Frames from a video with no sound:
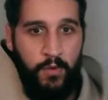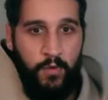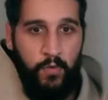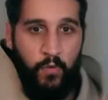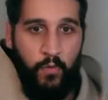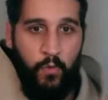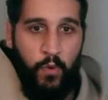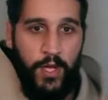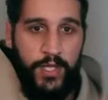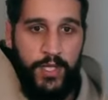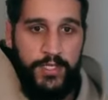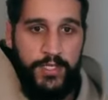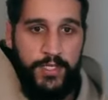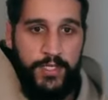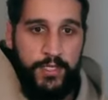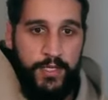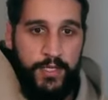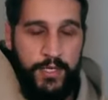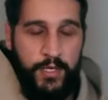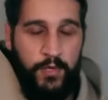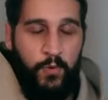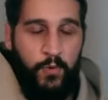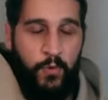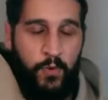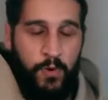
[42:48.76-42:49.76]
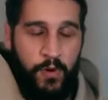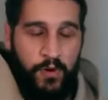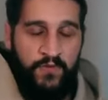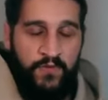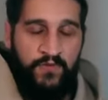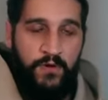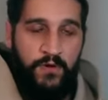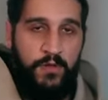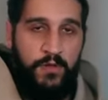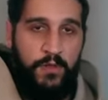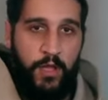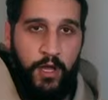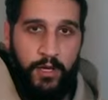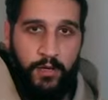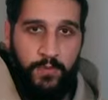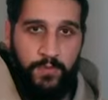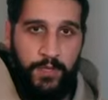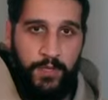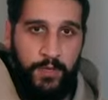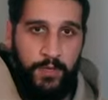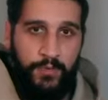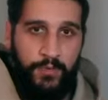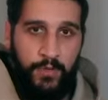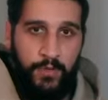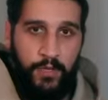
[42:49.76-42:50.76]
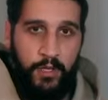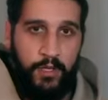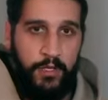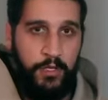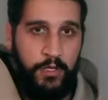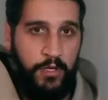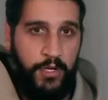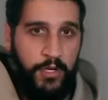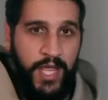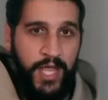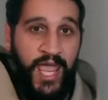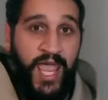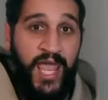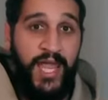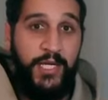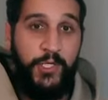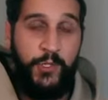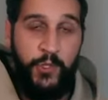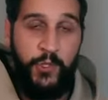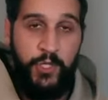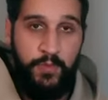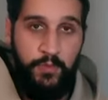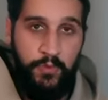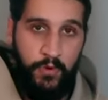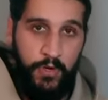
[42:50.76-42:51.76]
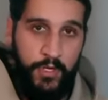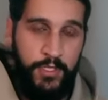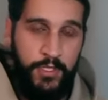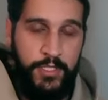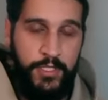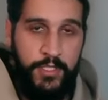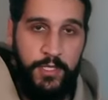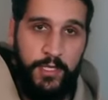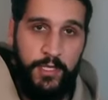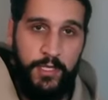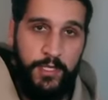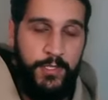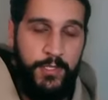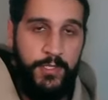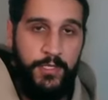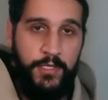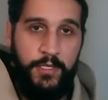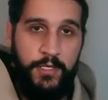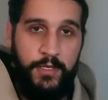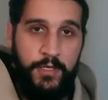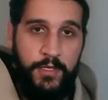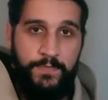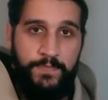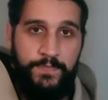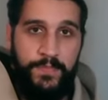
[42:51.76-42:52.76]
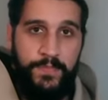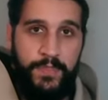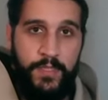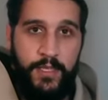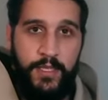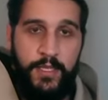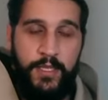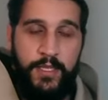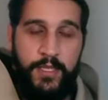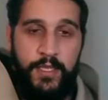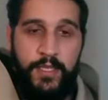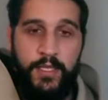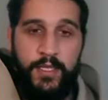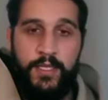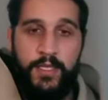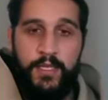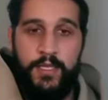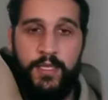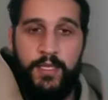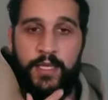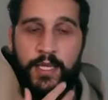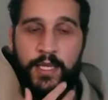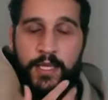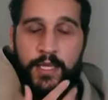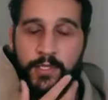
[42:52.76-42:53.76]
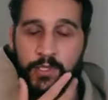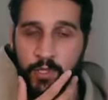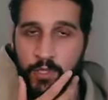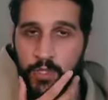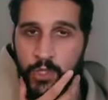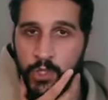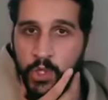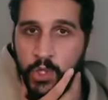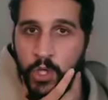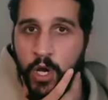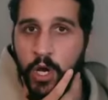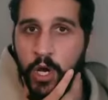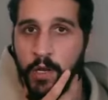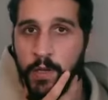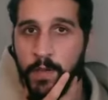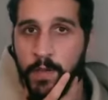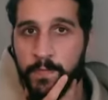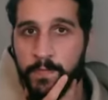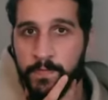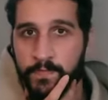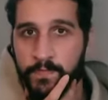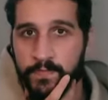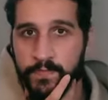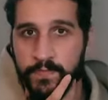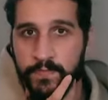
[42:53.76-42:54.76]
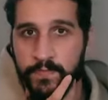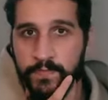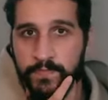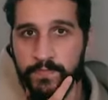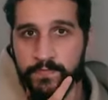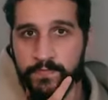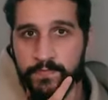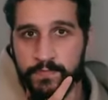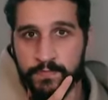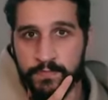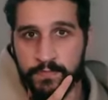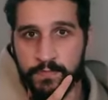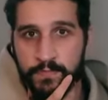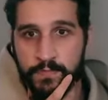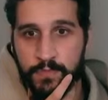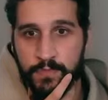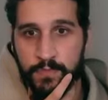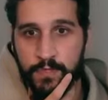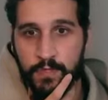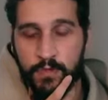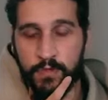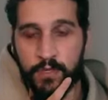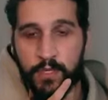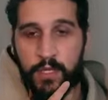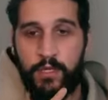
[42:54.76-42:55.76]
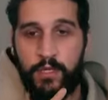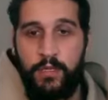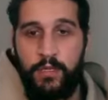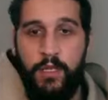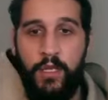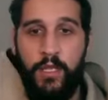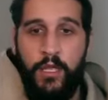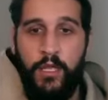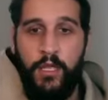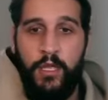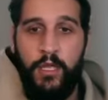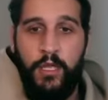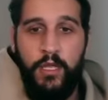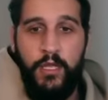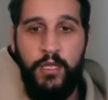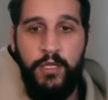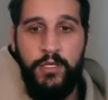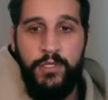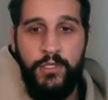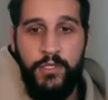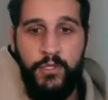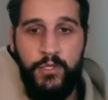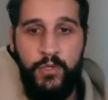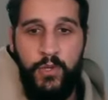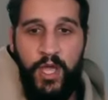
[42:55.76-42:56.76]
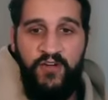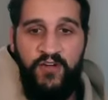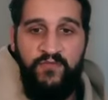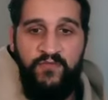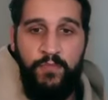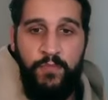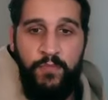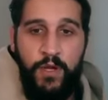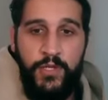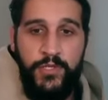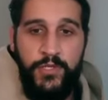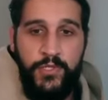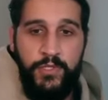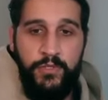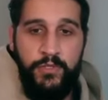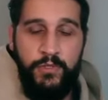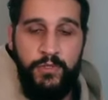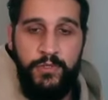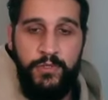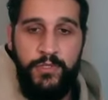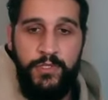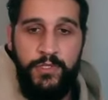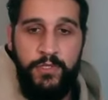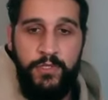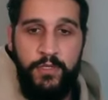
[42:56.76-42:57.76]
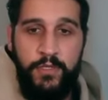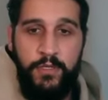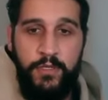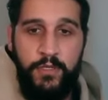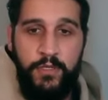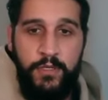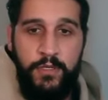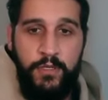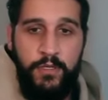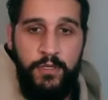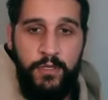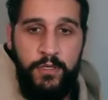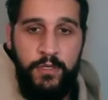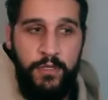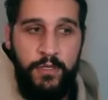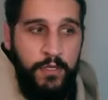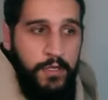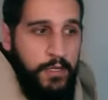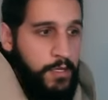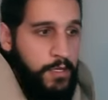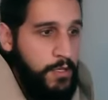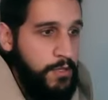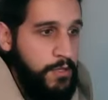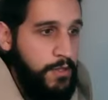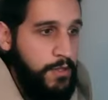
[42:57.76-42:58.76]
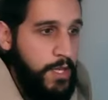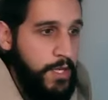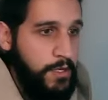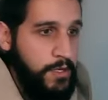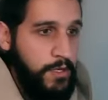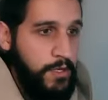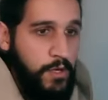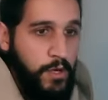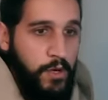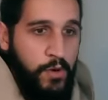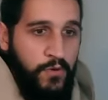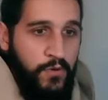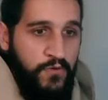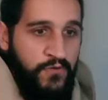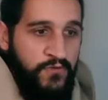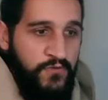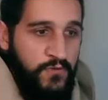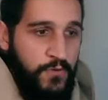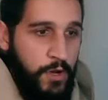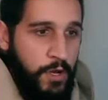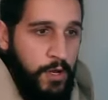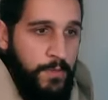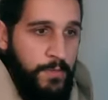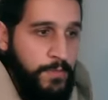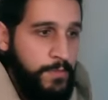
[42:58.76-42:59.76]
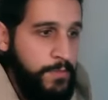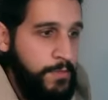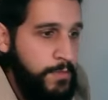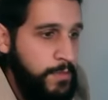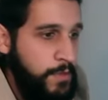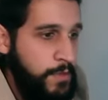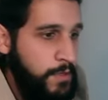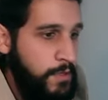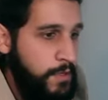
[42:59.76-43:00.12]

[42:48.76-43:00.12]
what can work for a lot of people, a good entry point to this is your jaw. Okay. So you have muscles that go from